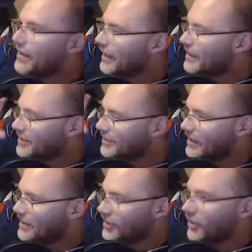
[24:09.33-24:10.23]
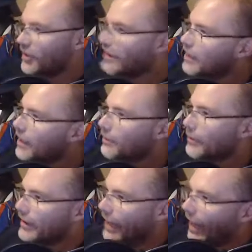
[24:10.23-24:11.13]
Let's start cleaning up
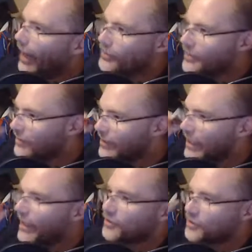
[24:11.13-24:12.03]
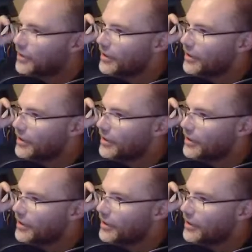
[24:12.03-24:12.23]
around the house and everything else.